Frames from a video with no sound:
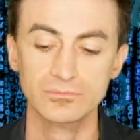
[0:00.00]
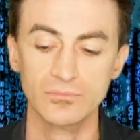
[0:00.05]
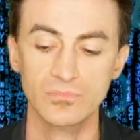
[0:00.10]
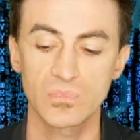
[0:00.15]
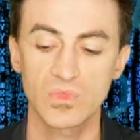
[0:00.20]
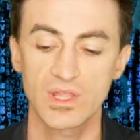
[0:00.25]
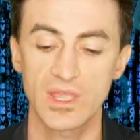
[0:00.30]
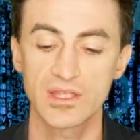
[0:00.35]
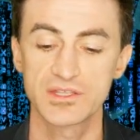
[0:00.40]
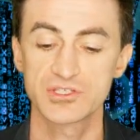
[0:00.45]

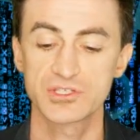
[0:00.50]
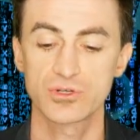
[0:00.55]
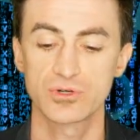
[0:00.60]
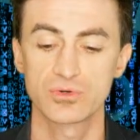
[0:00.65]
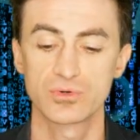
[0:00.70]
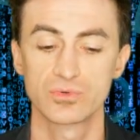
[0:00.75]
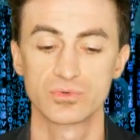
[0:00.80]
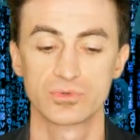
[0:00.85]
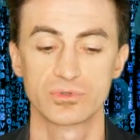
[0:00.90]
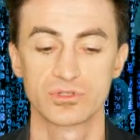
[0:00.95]
so
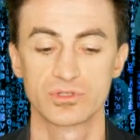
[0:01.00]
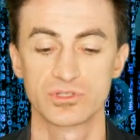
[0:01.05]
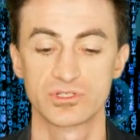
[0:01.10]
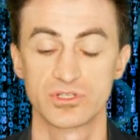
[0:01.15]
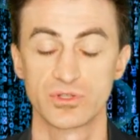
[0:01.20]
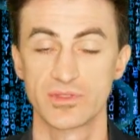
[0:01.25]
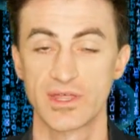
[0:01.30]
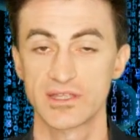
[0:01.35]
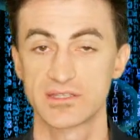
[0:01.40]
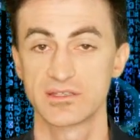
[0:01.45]

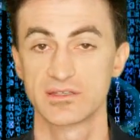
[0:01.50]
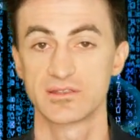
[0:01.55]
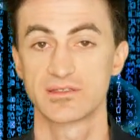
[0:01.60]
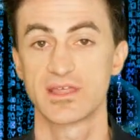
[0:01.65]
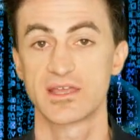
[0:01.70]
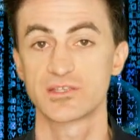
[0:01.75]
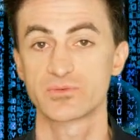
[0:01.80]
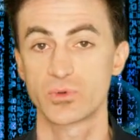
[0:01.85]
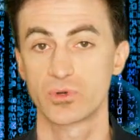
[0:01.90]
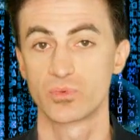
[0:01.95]
that's
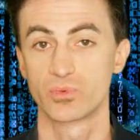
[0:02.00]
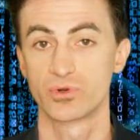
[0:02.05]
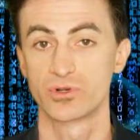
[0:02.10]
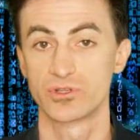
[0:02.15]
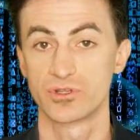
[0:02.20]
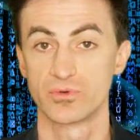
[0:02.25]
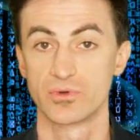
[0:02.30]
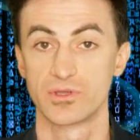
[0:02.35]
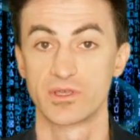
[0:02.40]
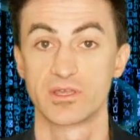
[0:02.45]
what we're
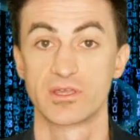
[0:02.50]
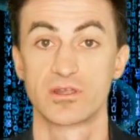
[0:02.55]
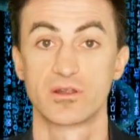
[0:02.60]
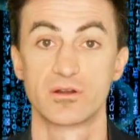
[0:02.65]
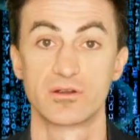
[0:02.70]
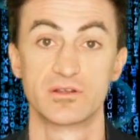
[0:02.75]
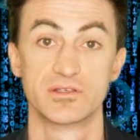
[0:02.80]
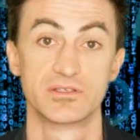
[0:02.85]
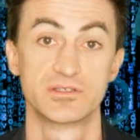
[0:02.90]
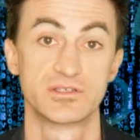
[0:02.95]
doing here
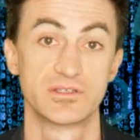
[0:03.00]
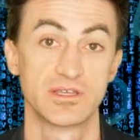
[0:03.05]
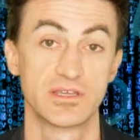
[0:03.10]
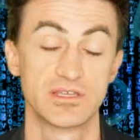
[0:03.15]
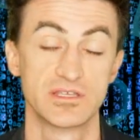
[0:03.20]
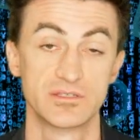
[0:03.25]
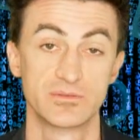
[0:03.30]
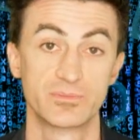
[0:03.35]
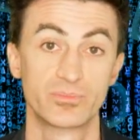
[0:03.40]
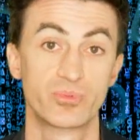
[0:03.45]
is
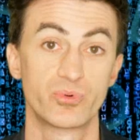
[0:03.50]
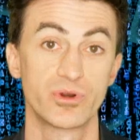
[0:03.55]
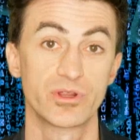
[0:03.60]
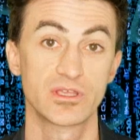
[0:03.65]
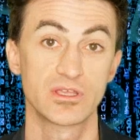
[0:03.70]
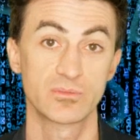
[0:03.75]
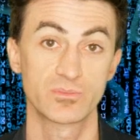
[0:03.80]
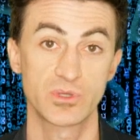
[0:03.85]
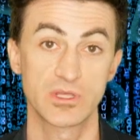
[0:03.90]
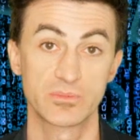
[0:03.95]
bringing
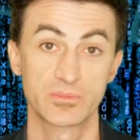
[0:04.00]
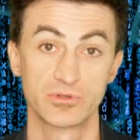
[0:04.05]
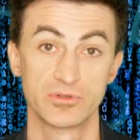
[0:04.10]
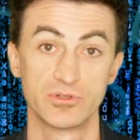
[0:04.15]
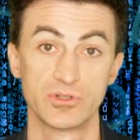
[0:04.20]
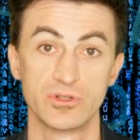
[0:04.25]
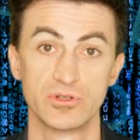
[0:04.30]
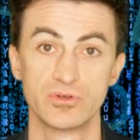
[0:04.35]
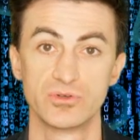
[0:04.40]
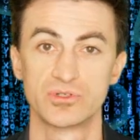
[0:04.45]
people
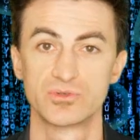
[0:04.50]
news,